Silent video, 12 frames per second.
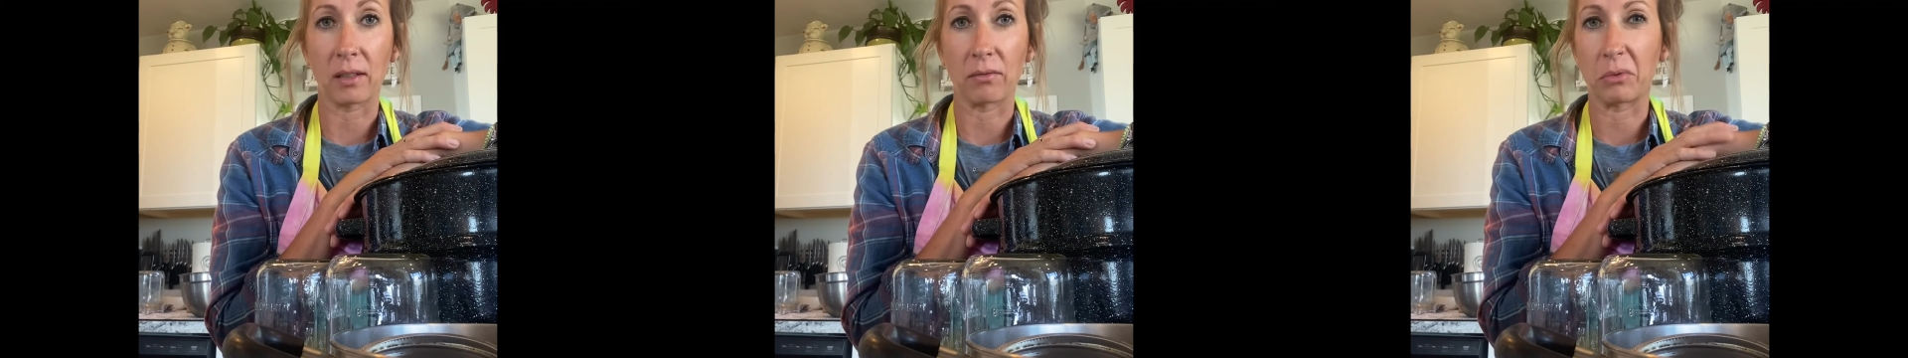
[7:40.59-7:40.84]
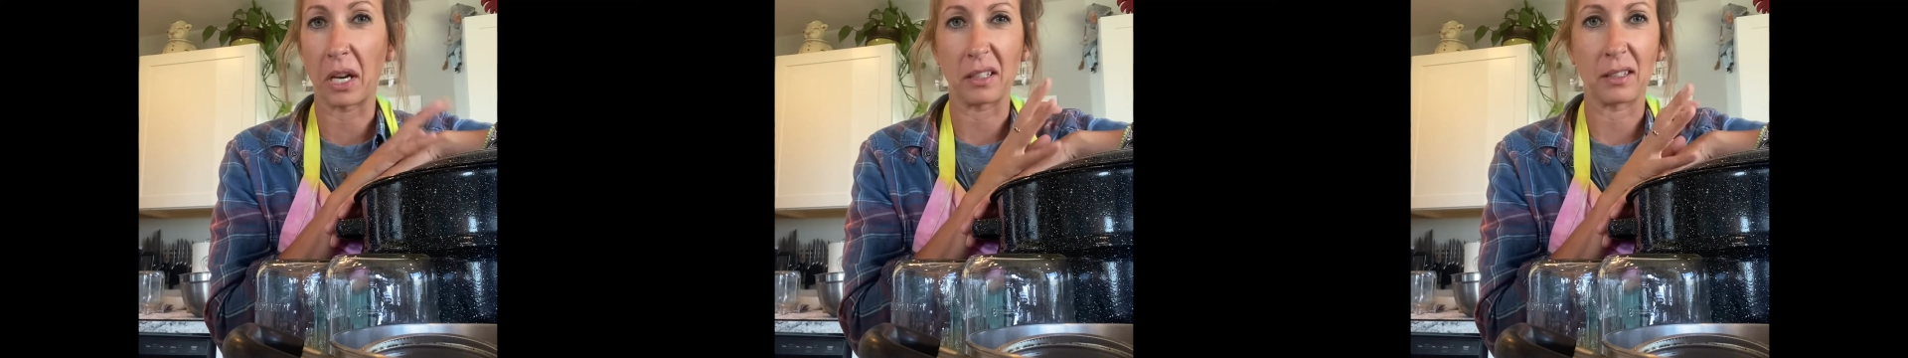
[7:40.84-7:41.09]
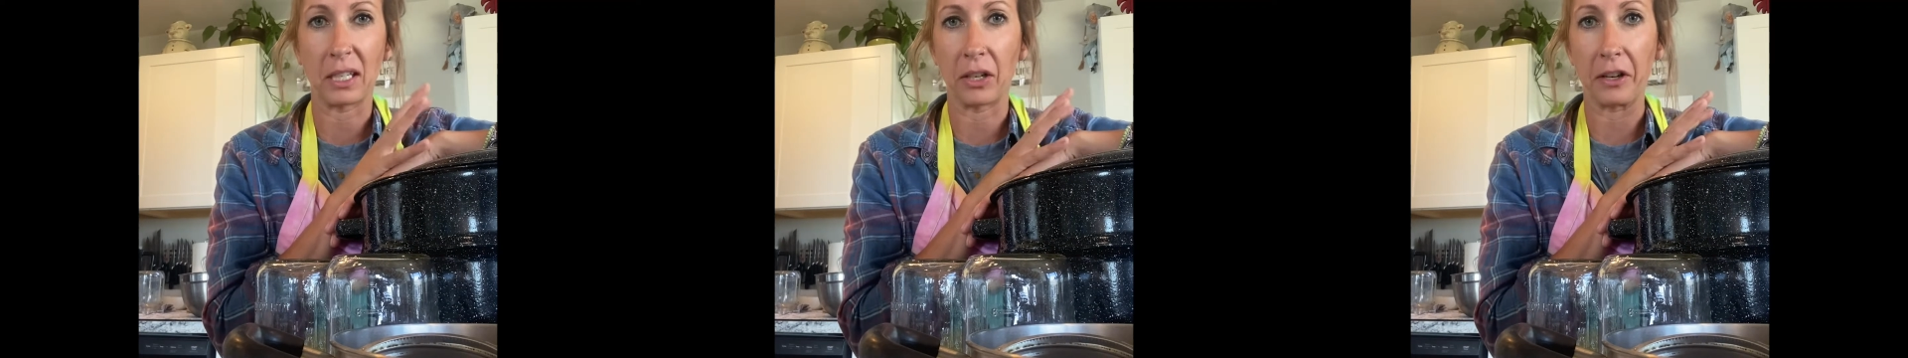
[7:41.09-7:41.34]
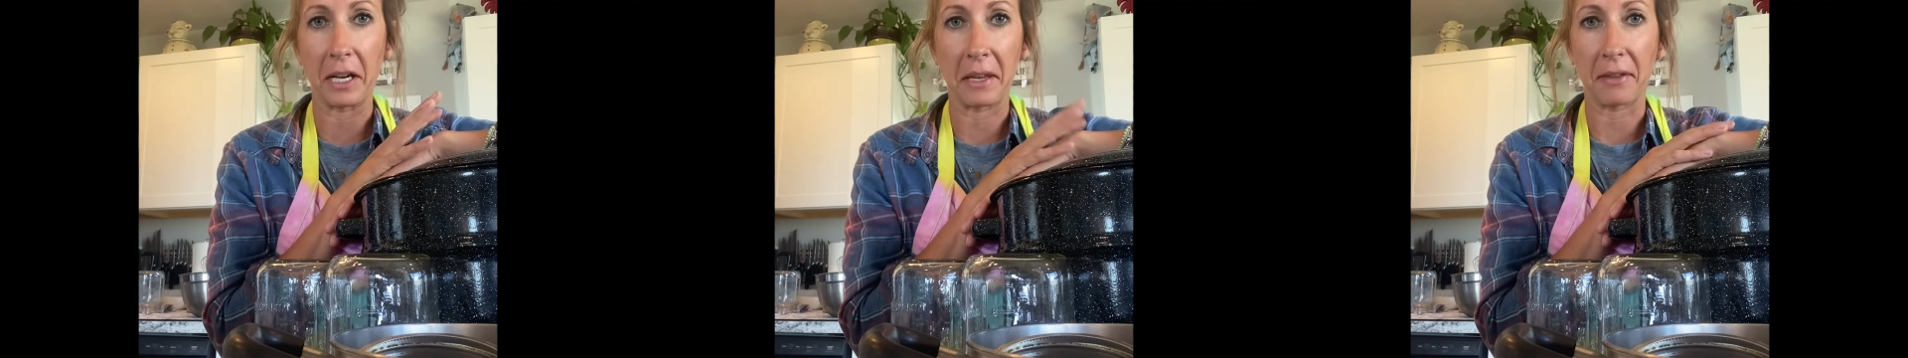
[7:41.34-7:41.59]
rusty or
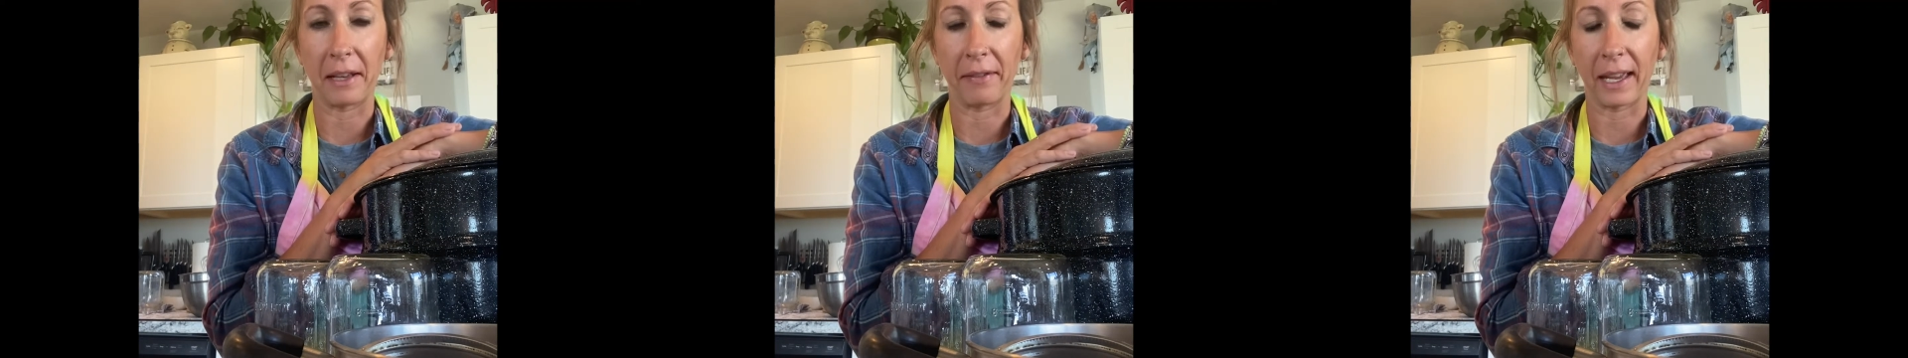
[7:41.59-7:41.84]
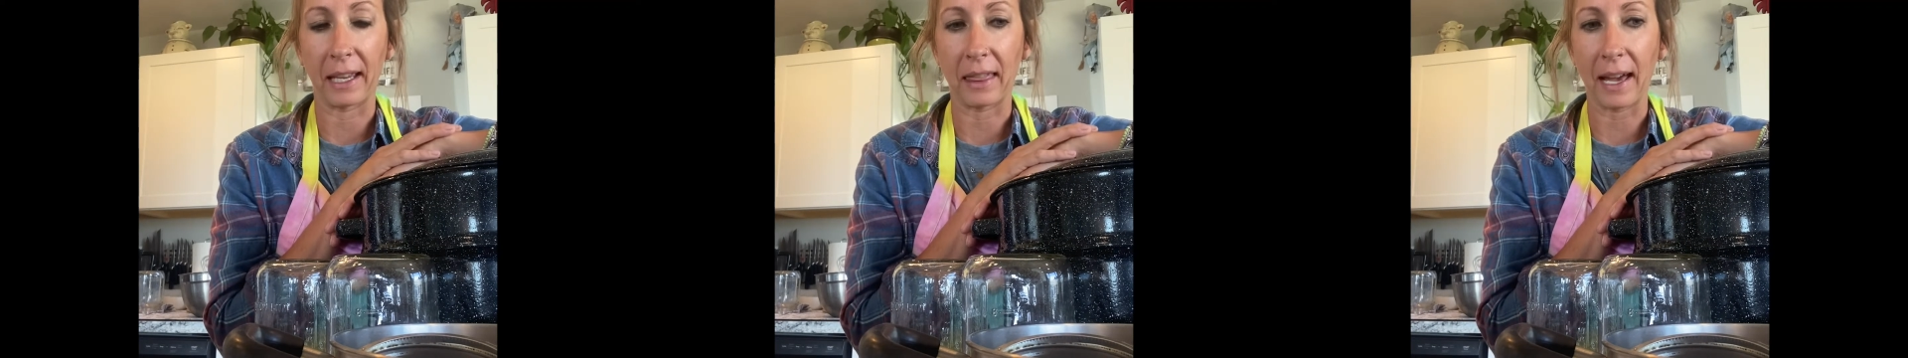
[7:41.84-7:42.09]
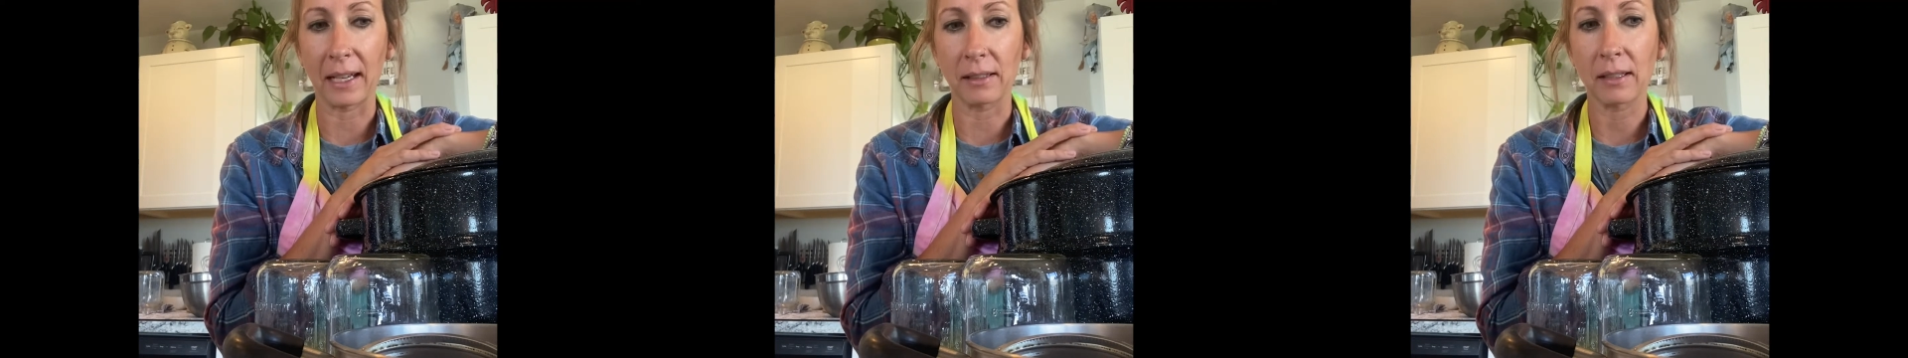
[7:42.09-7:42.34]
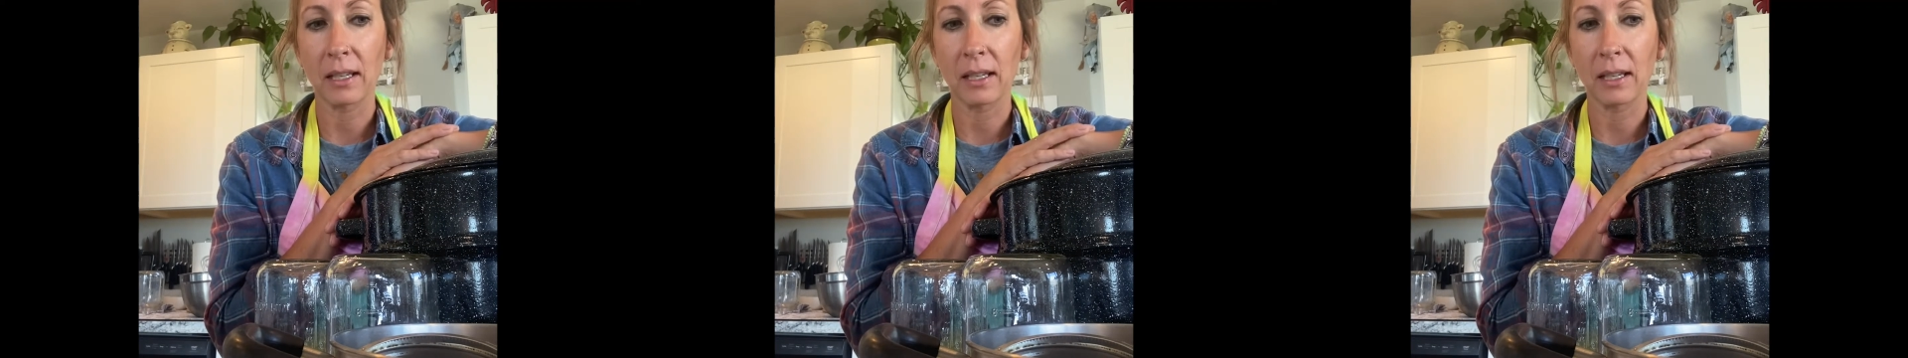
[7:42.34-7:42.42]
anything like that.